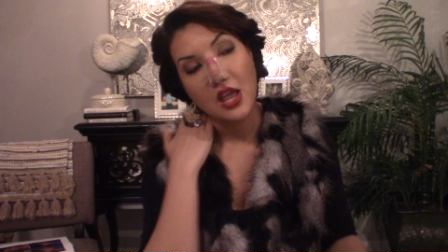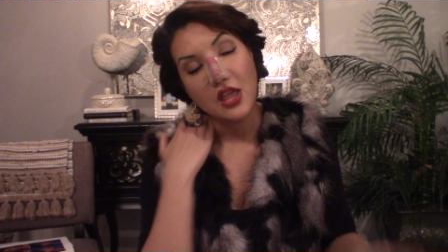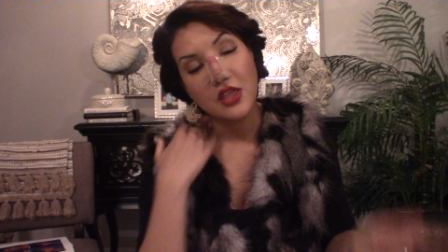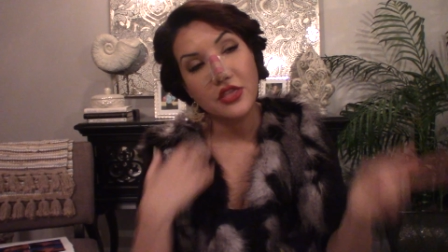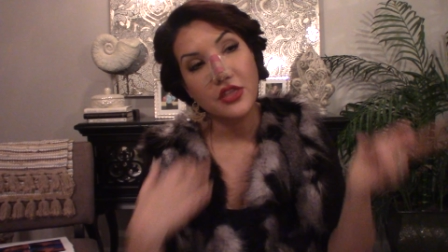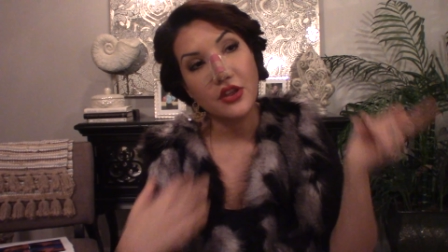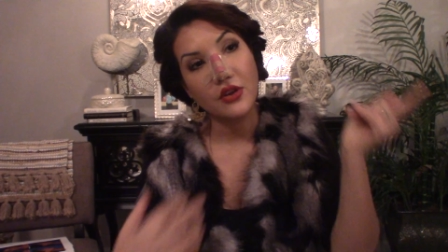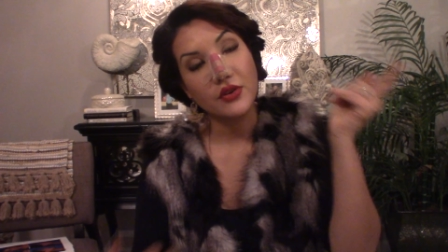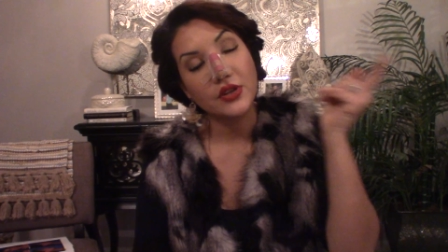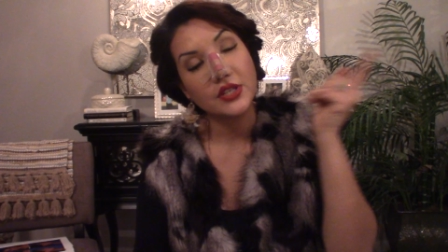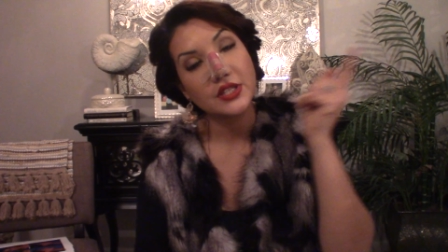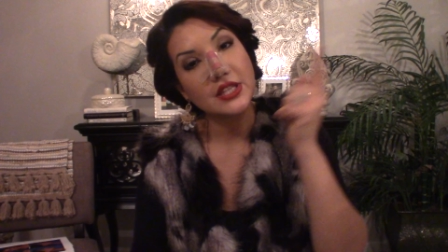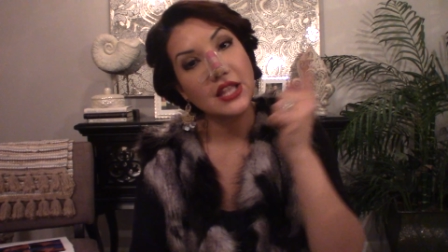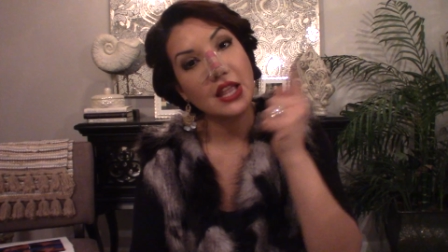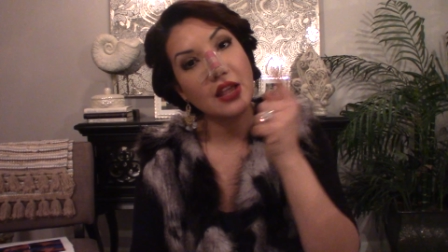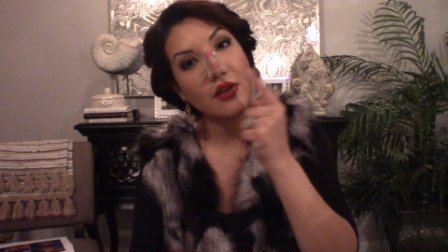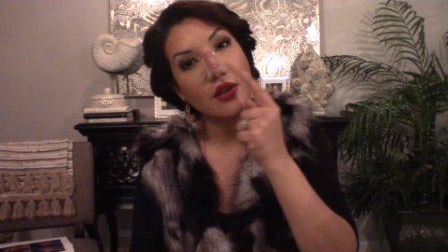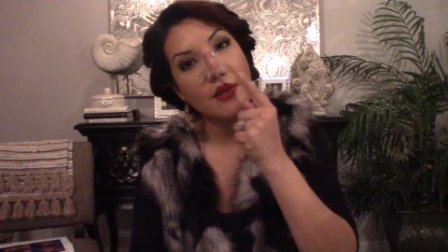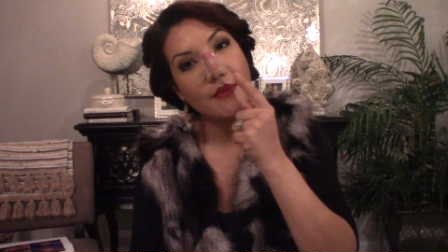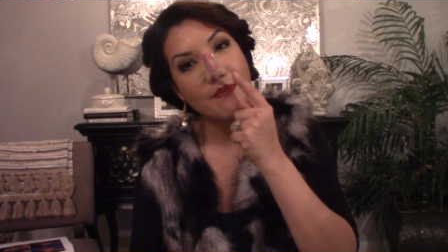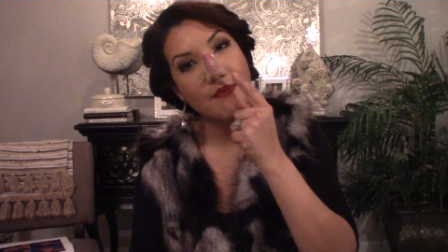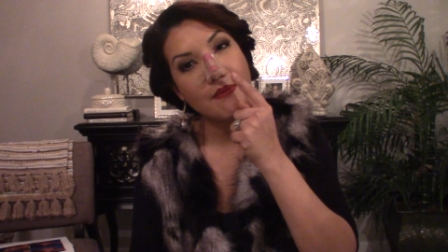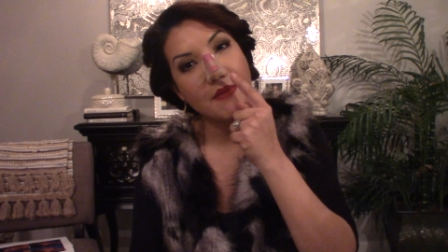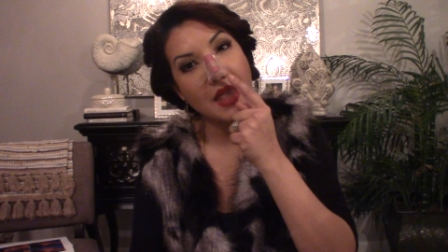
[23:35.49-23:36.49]
there is now a
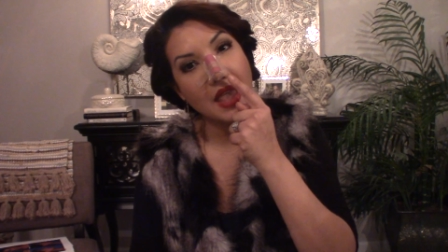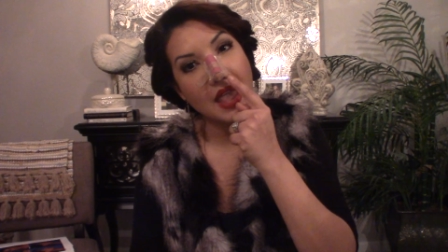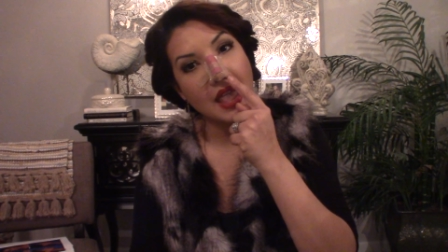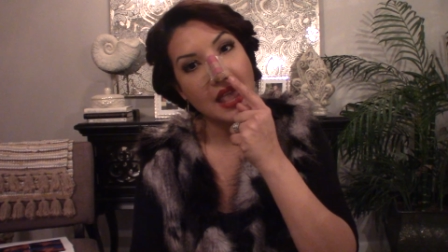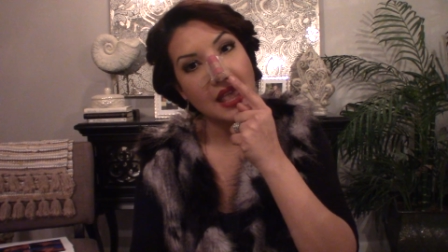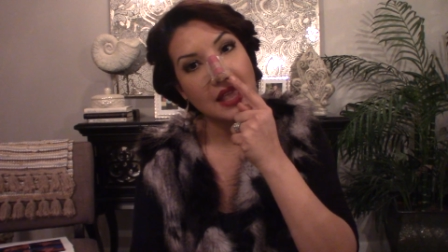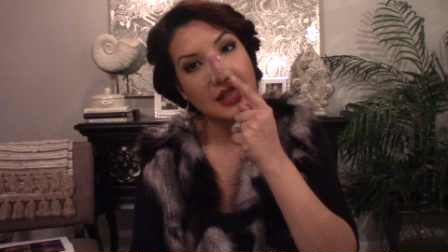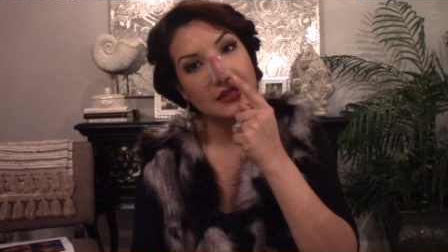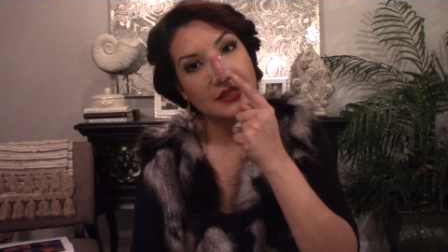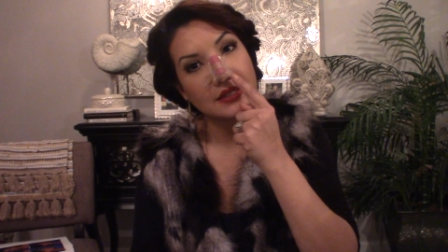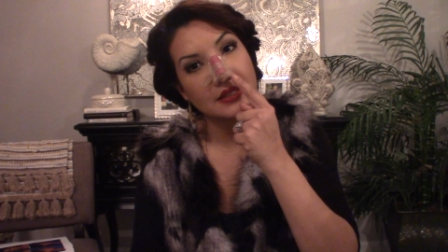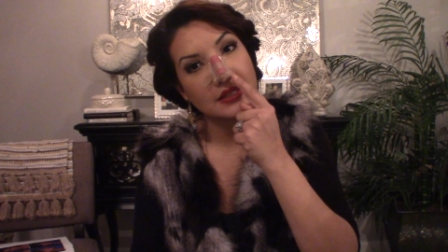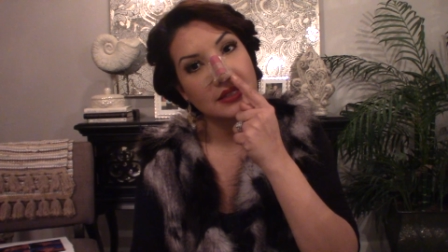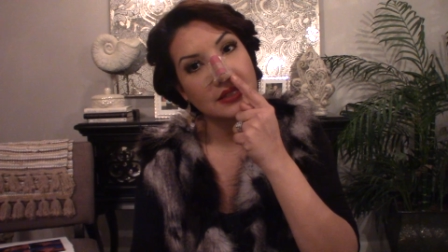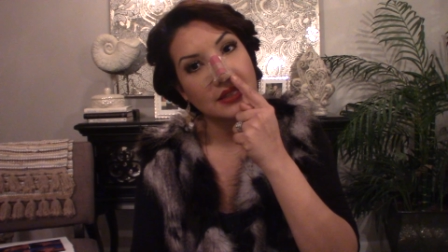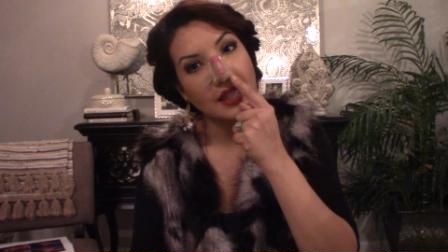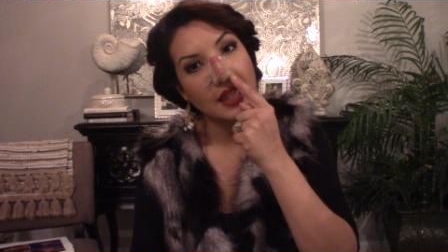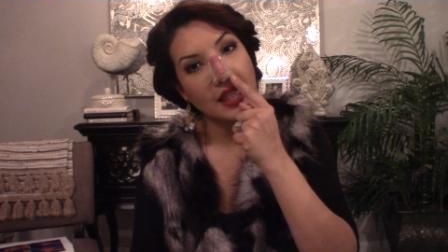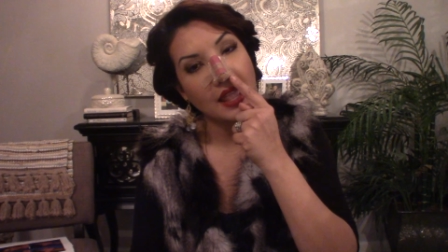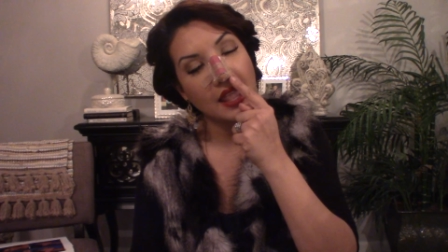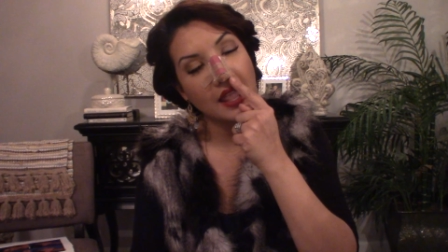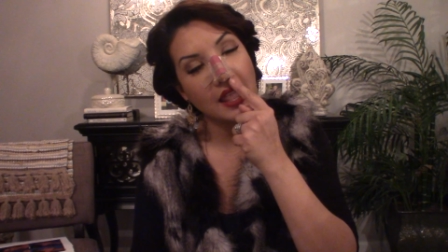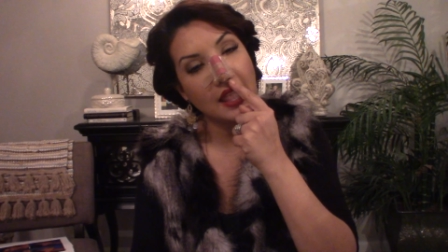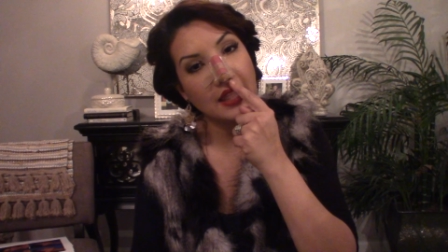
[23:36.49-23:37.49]
mass
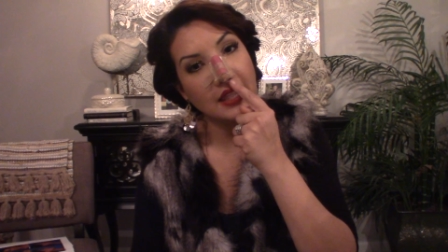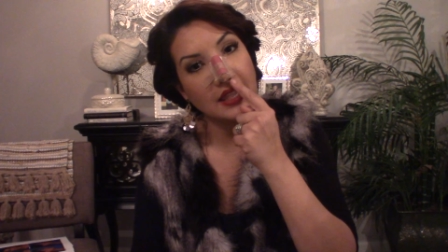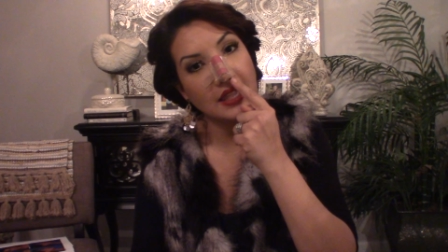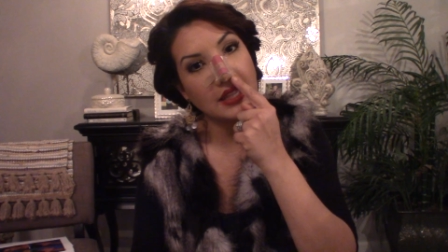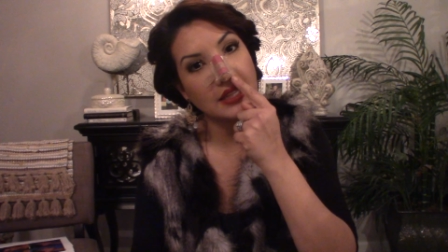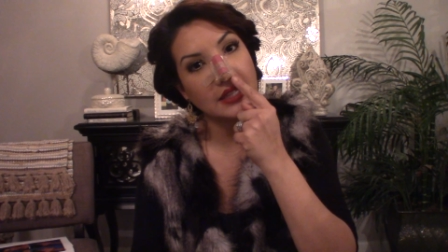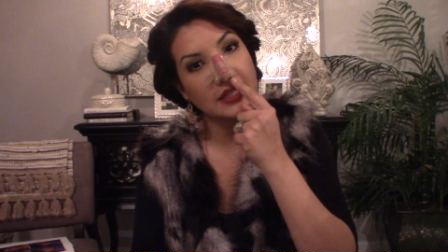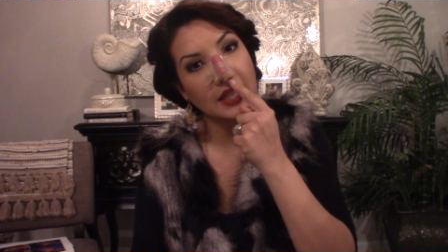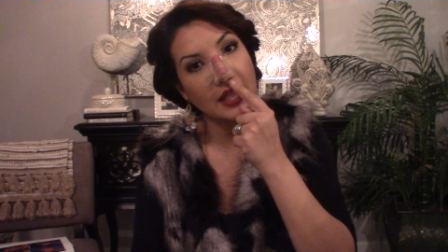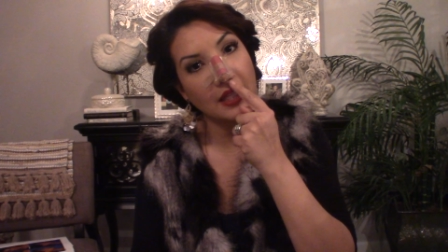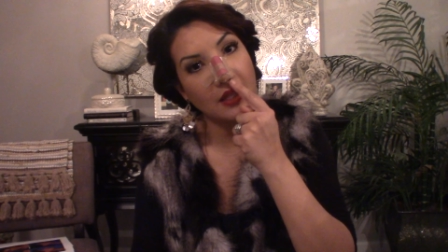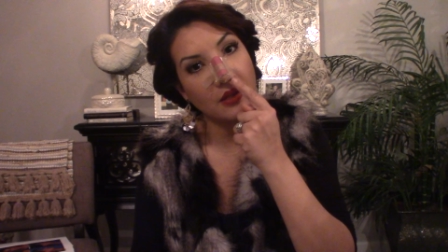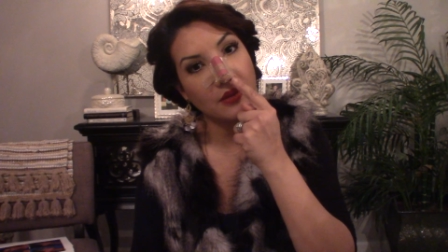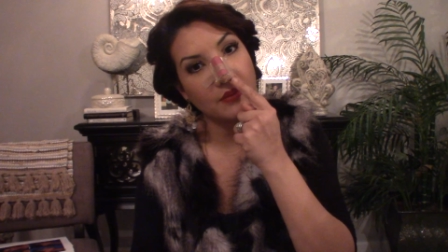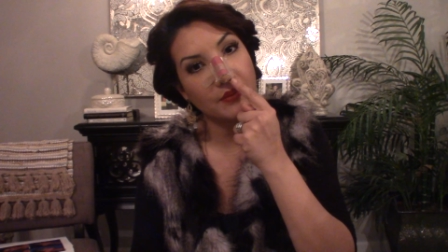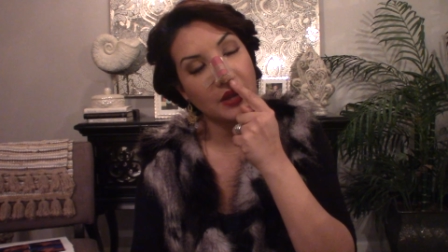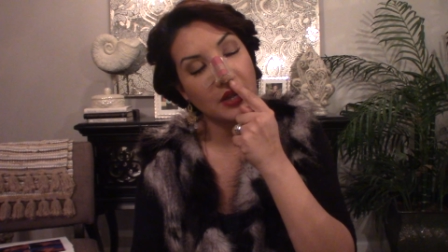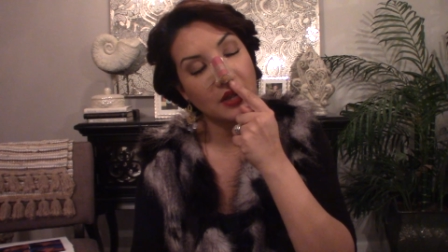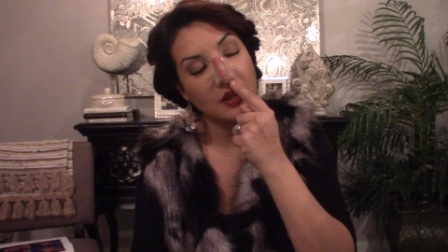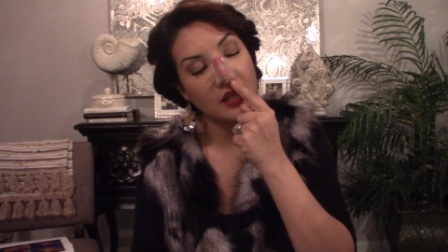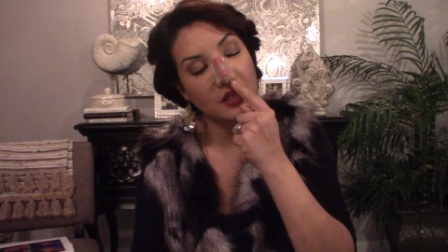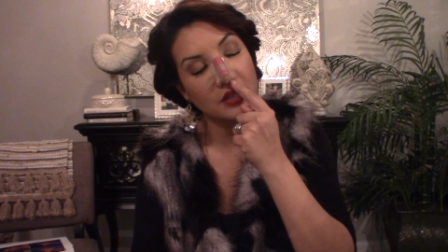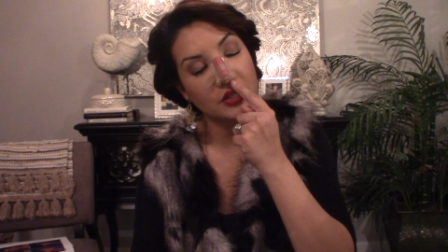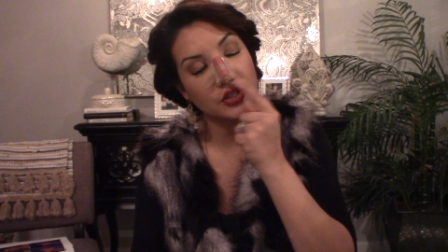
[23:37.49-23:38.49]
hanging down my
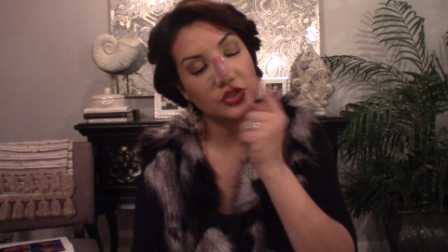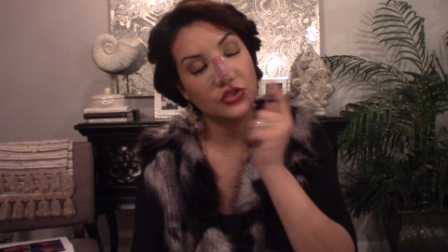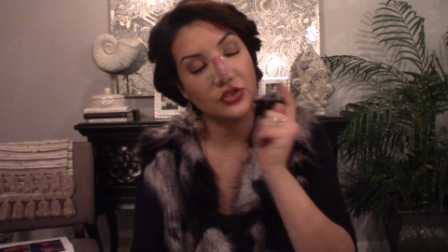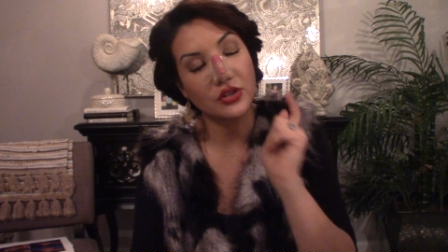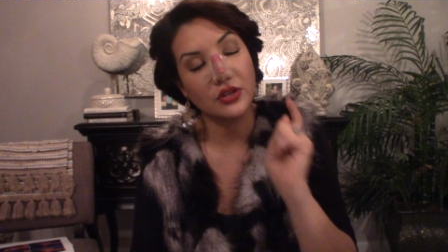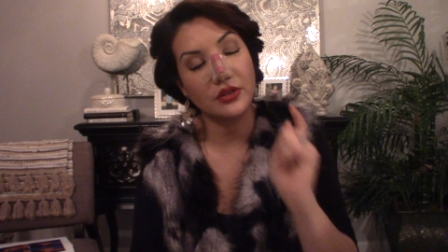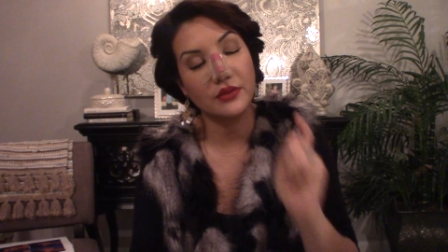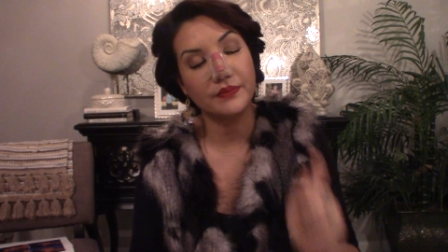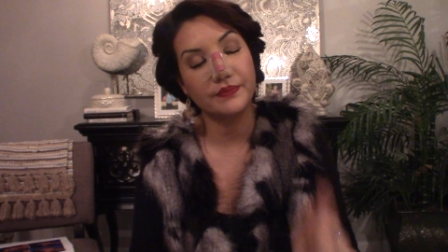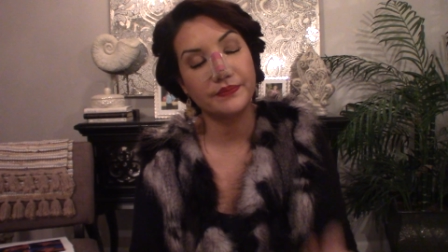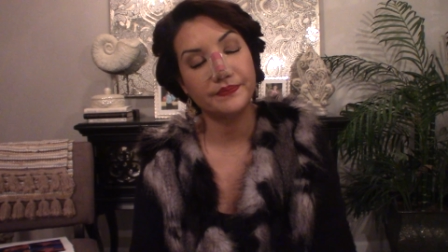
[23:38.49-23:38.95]
nostril.